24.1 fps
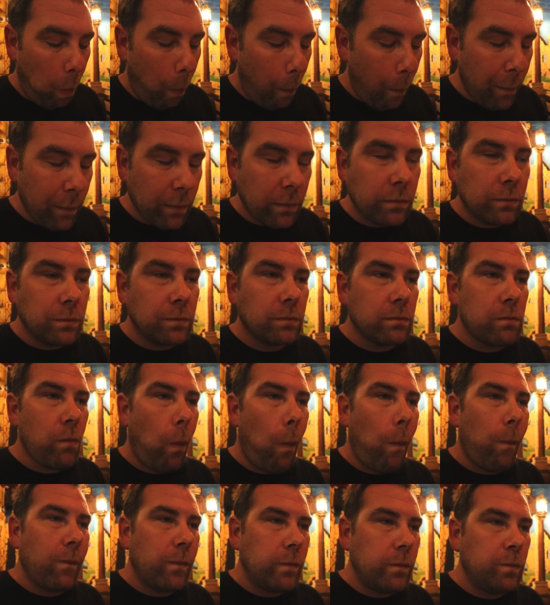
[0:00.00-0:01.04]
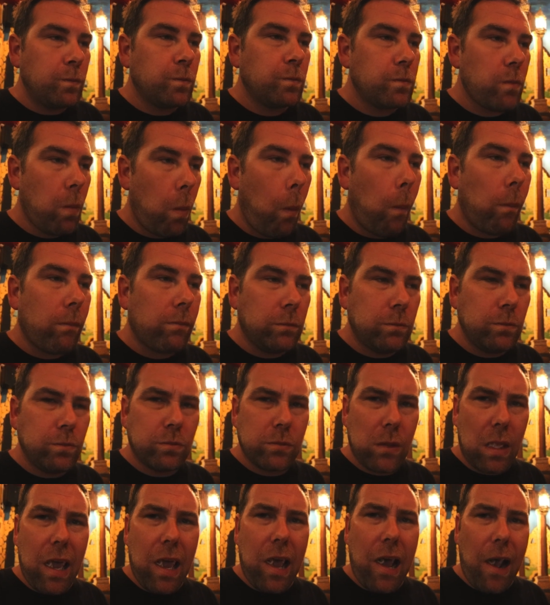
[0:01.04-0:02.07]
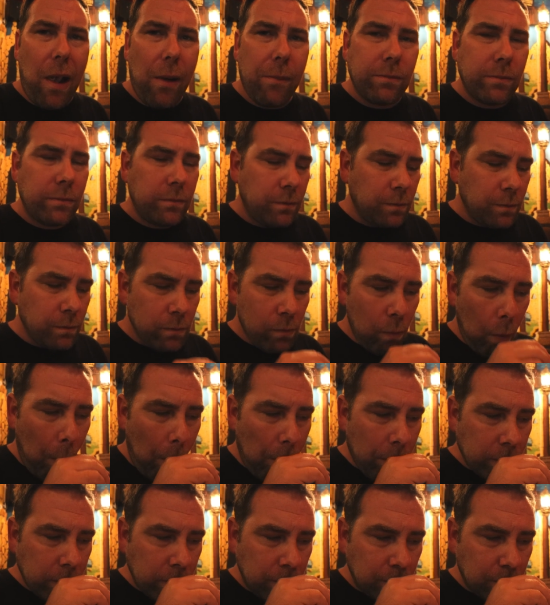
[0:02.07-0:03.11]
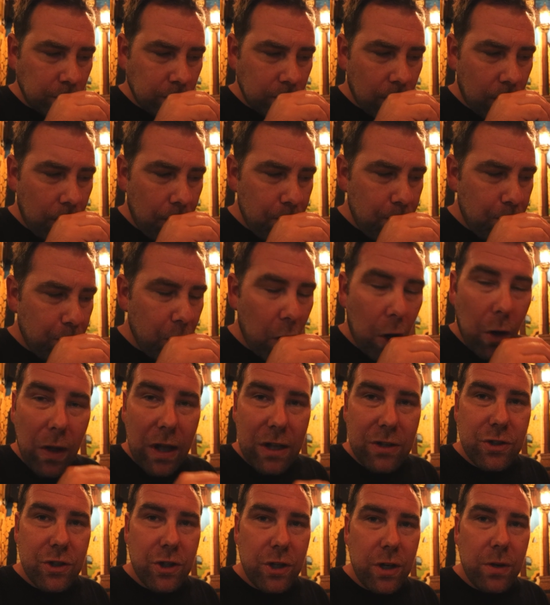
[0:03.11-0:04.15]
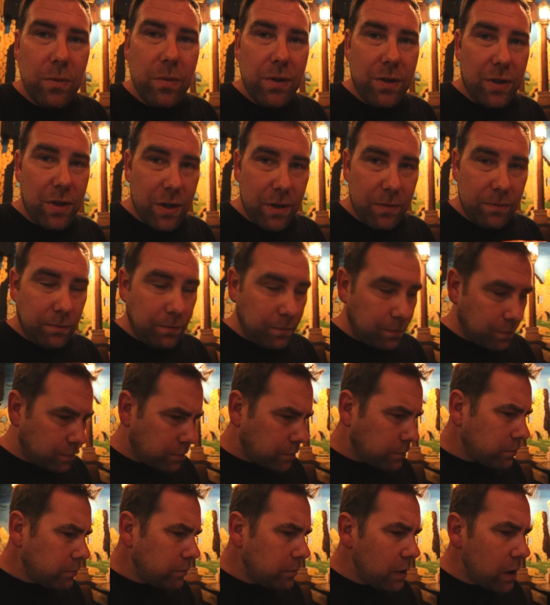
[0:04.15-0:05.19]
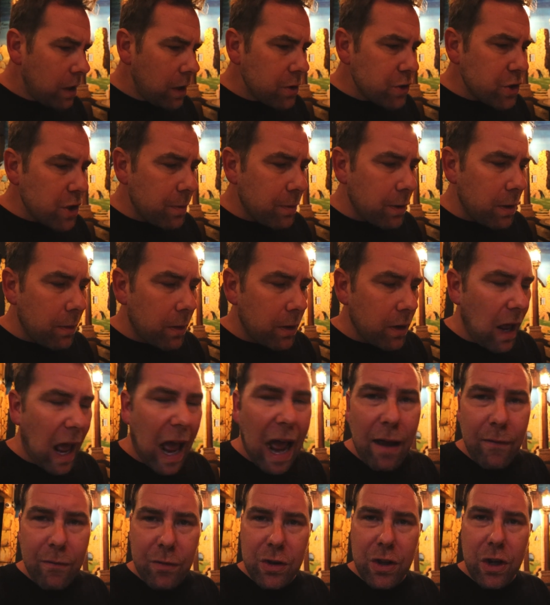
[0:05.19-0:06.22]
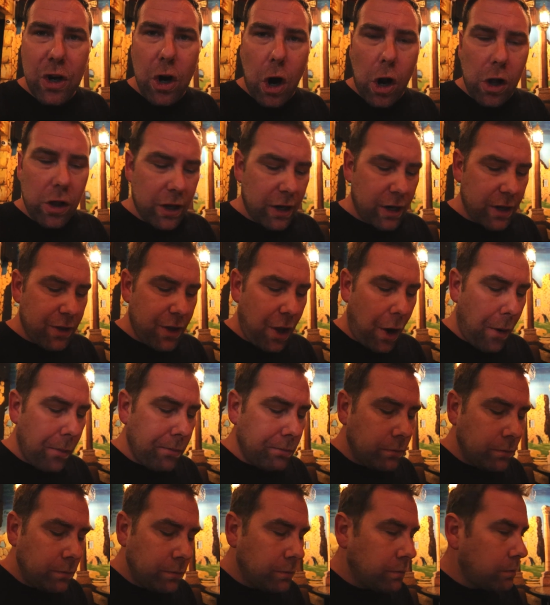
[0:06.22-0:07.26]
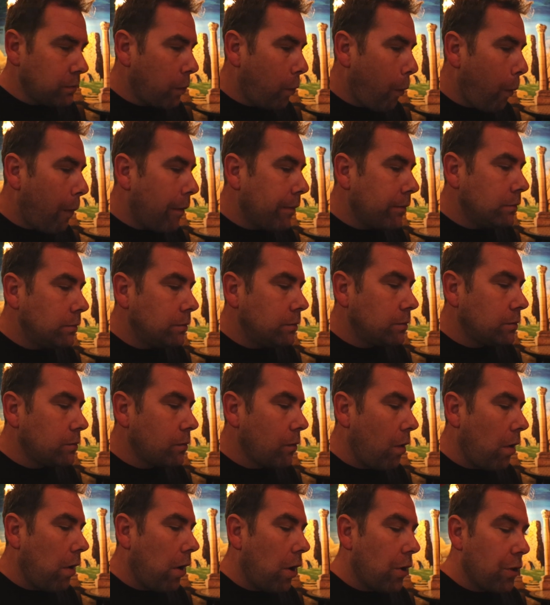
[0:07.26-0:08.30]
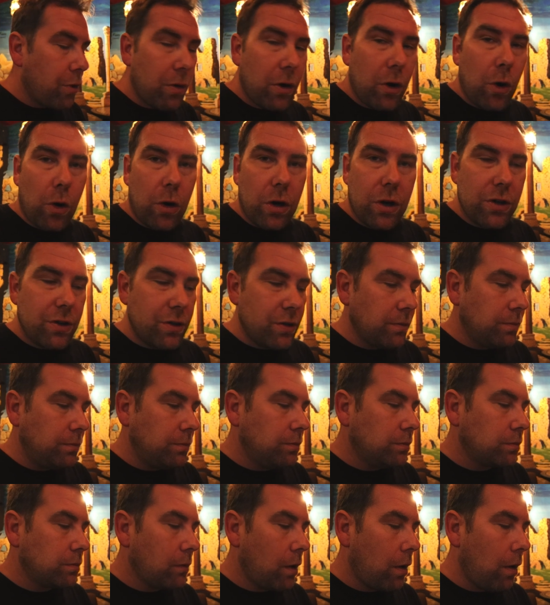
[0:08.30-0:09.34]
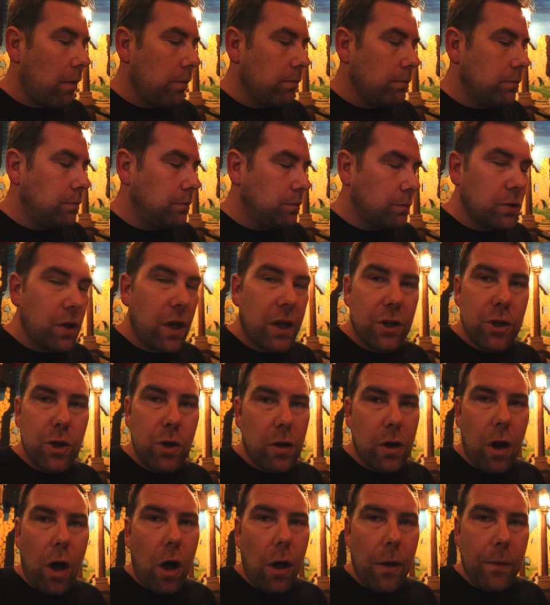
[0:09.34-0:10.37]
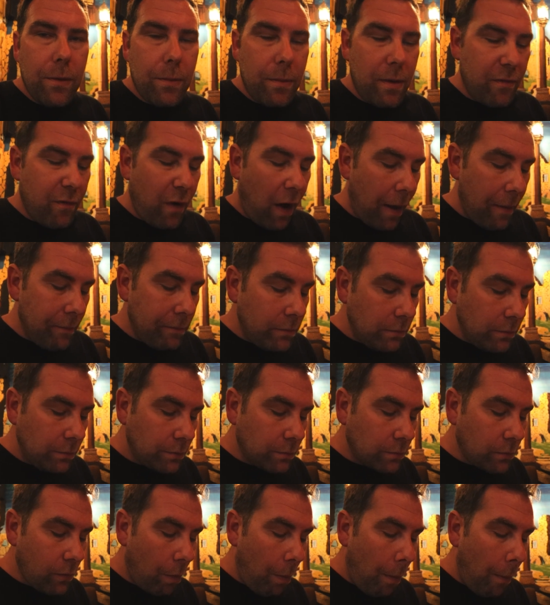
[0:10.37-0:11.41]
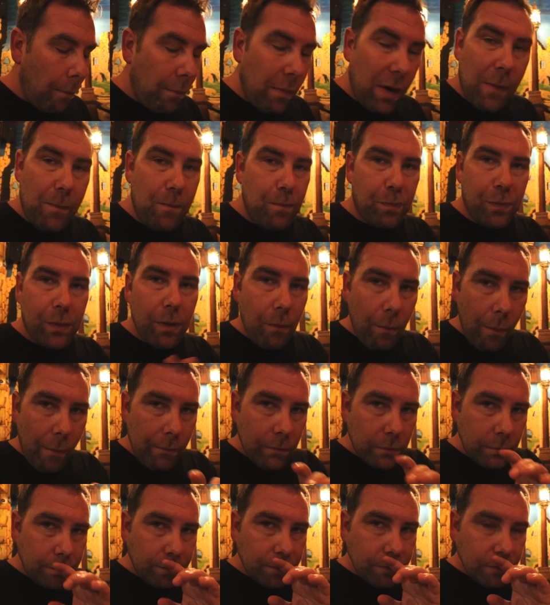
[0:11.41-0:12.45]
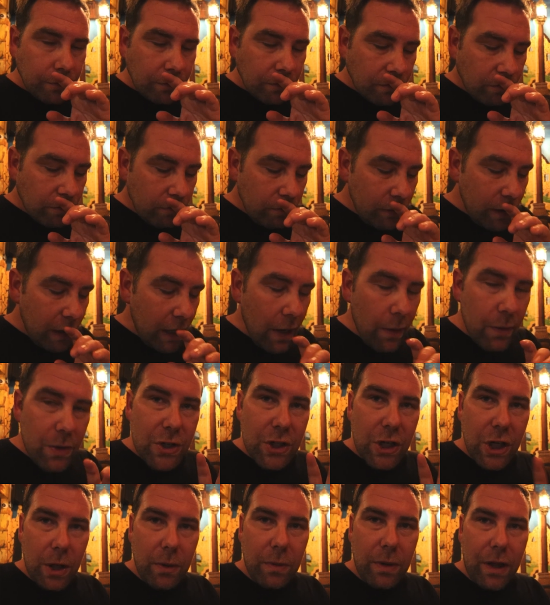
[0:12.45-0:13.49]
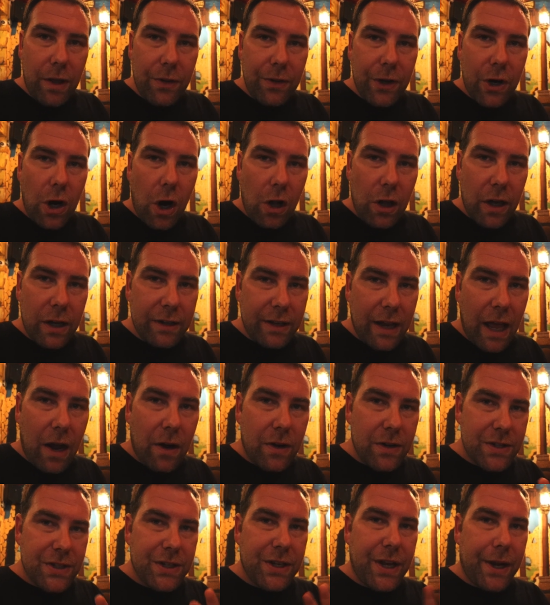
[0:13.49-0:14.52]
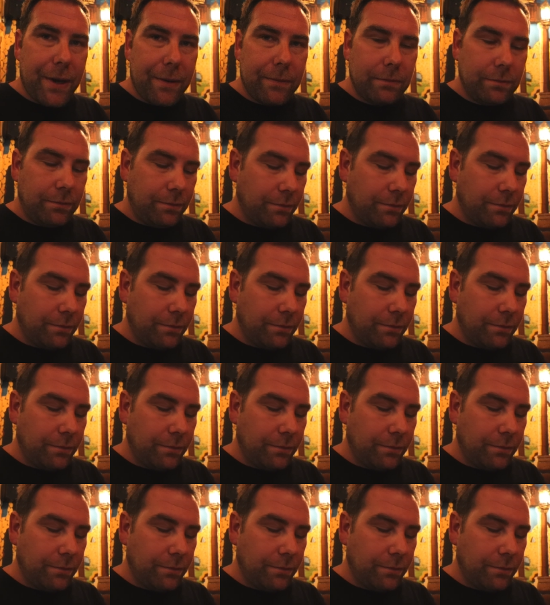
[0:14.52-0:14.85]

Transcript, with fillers: Mm. Well, is that our own yeah. personal garlic paste? No, that's good with the she put about half of the garlic in there. No, I did like three quarters, but oh, I think you could, you could, even do it all. You could do it all and it'd be fine. Yeah. But I don't know if you want it. It was good without the garlic. Now it's like,